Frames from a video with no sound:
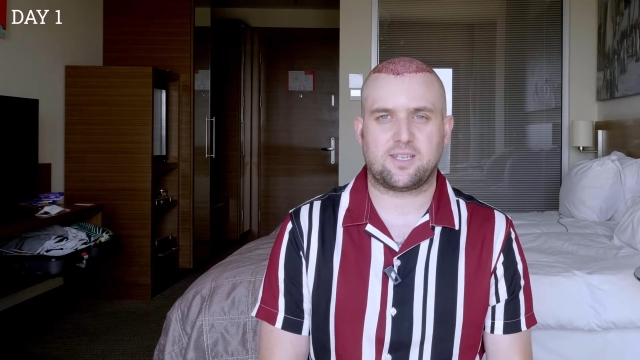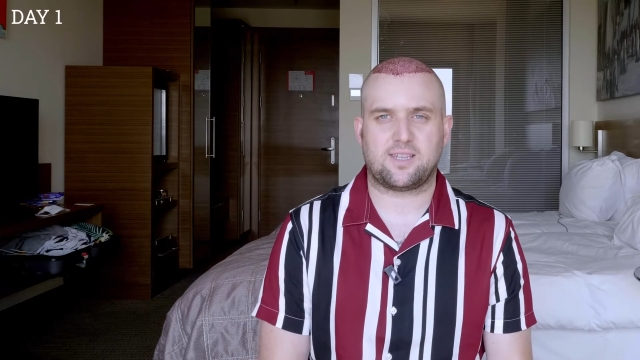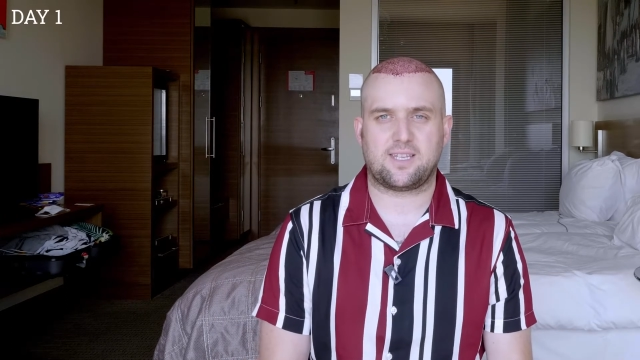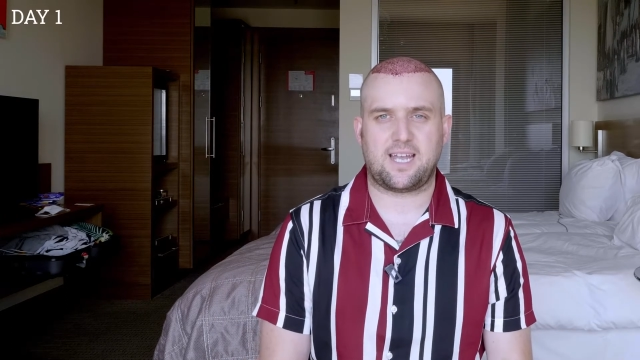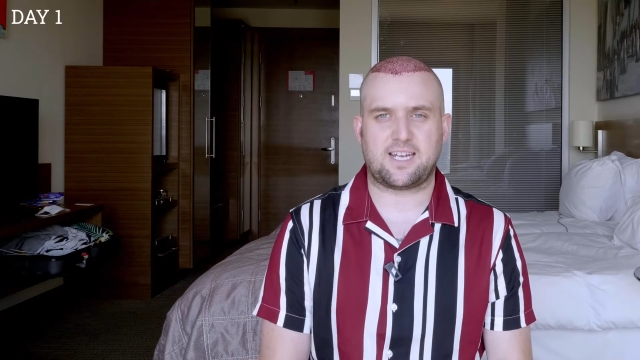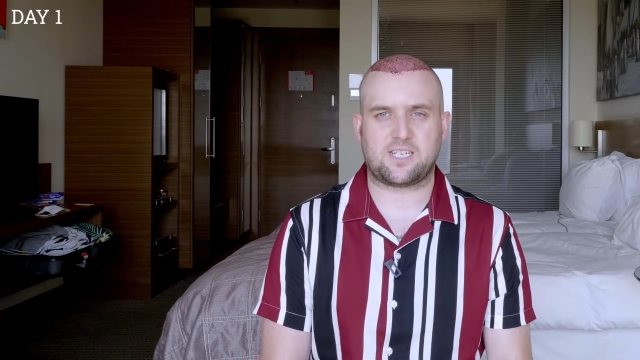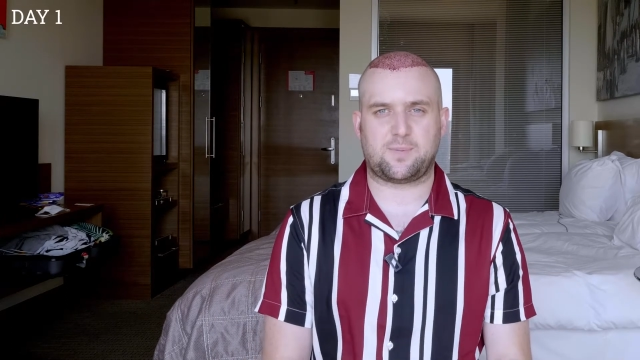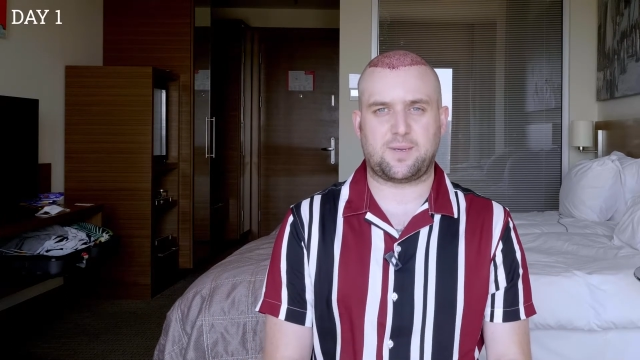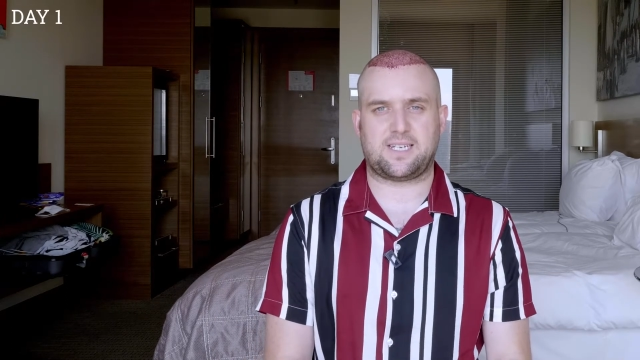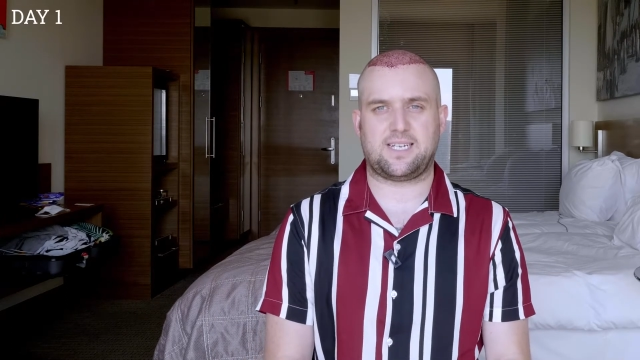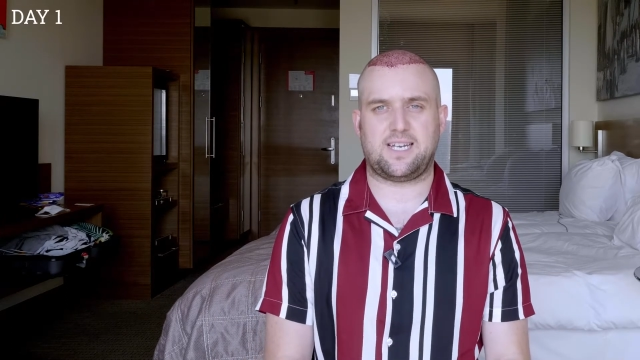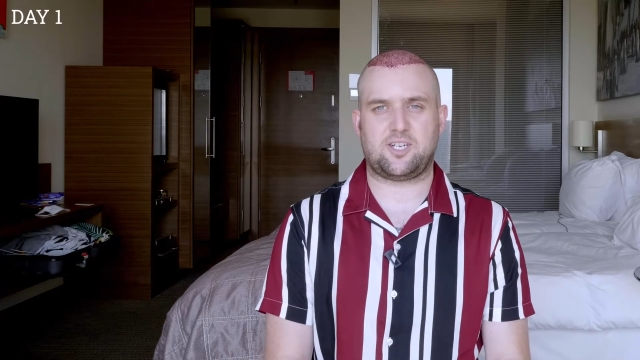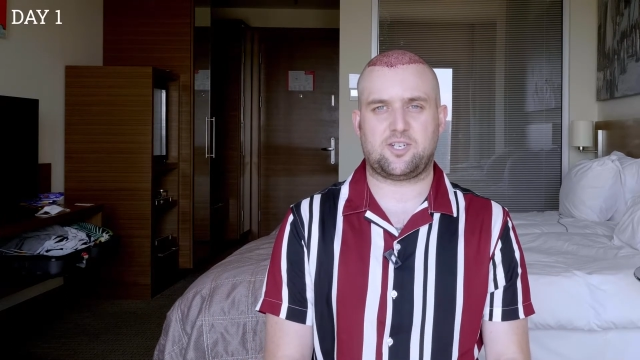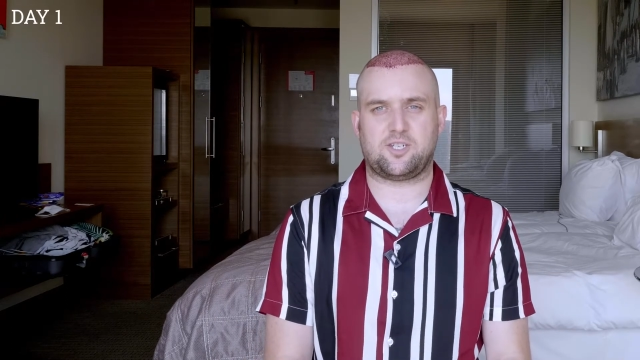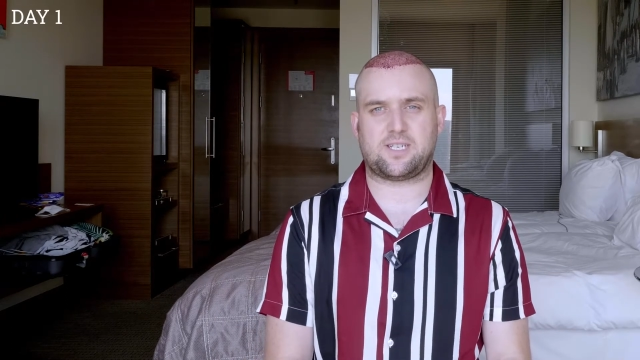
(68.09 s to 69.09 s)
the
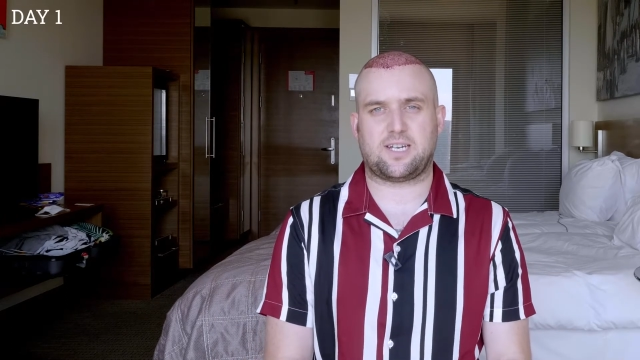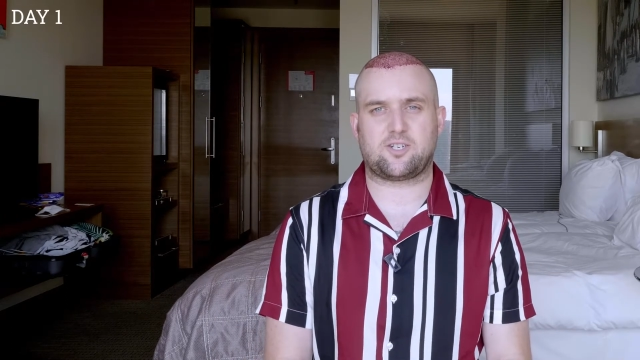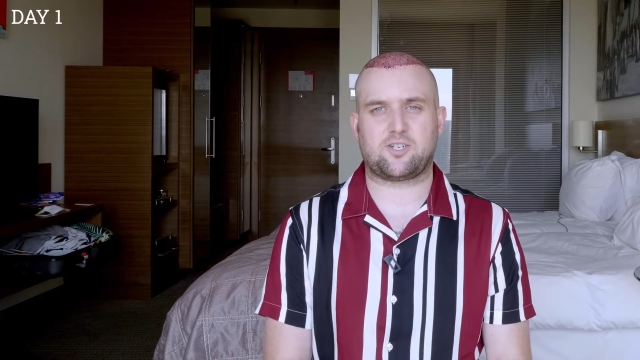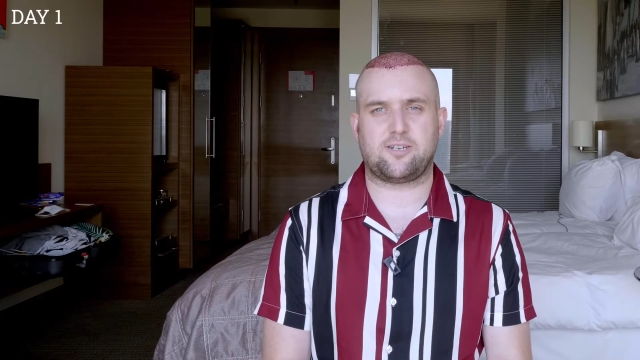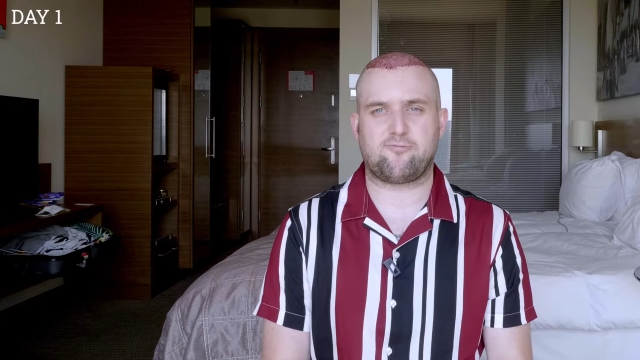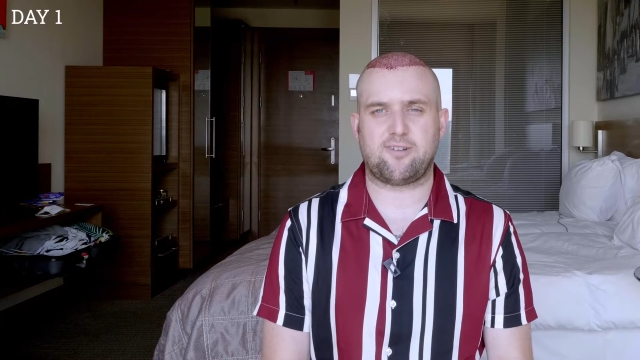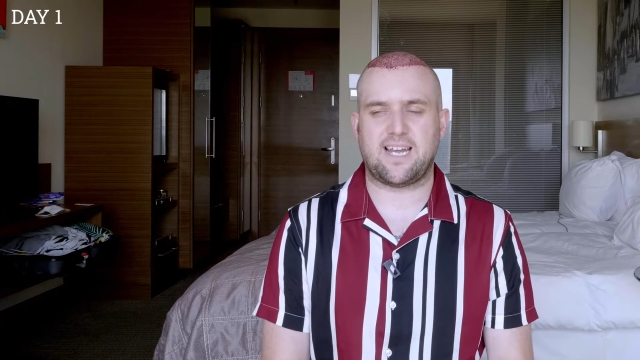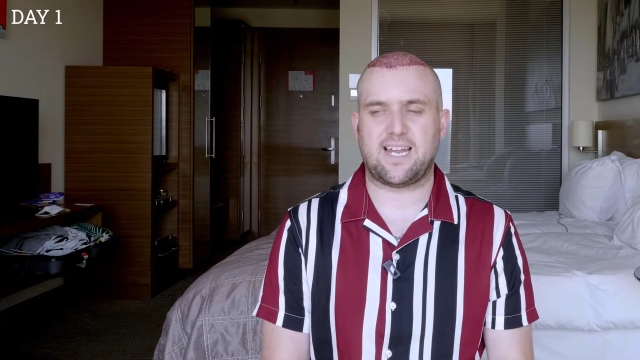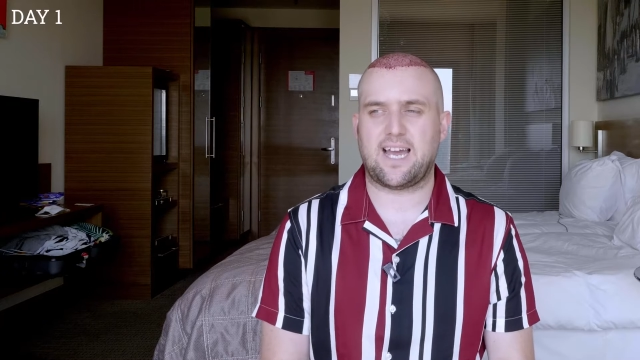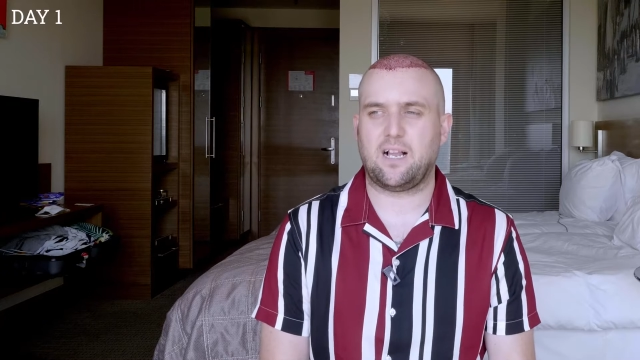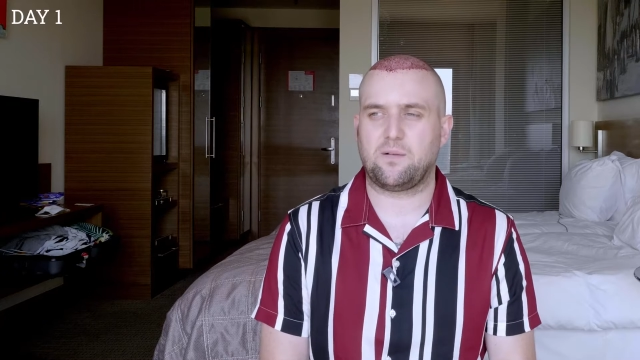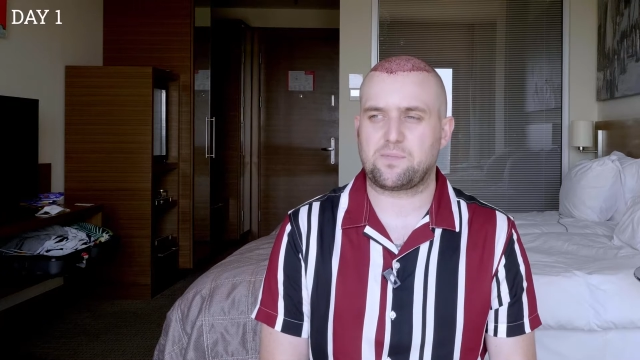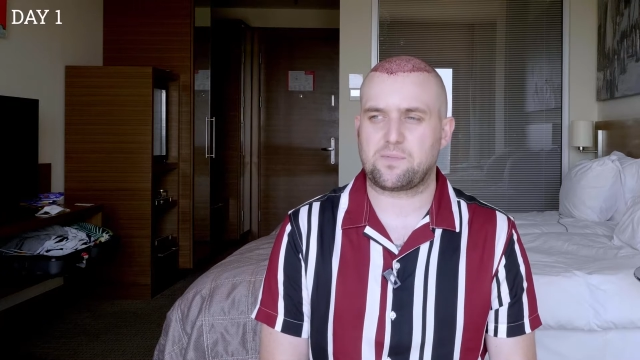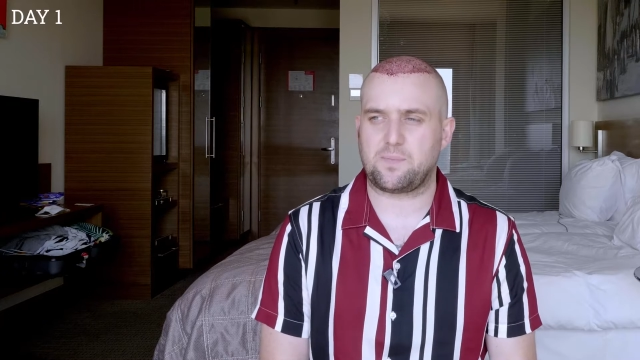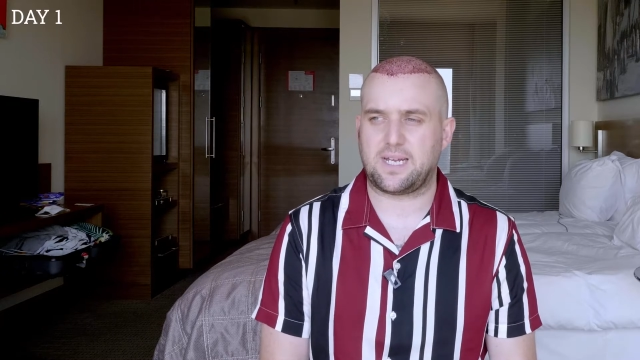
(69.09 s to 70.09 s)
expectations actually really
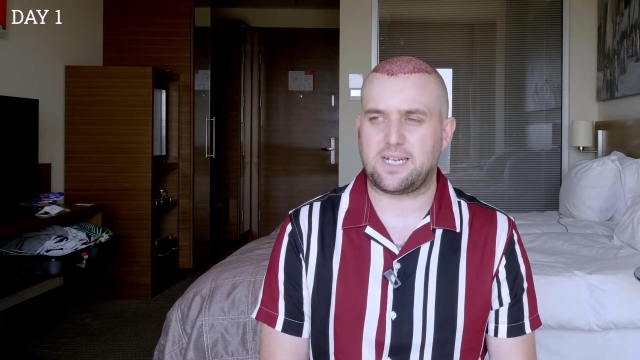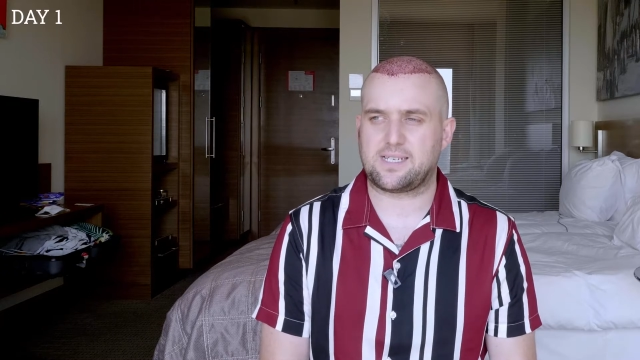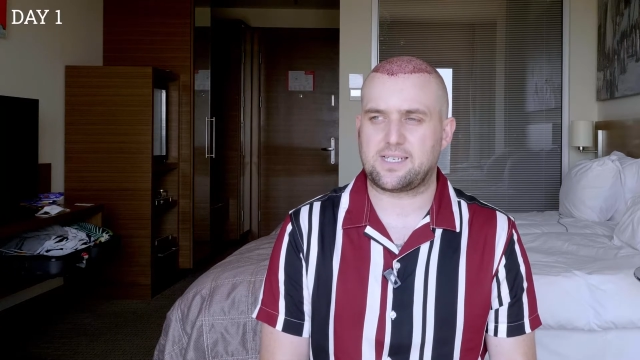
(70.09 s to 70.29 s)
helped me.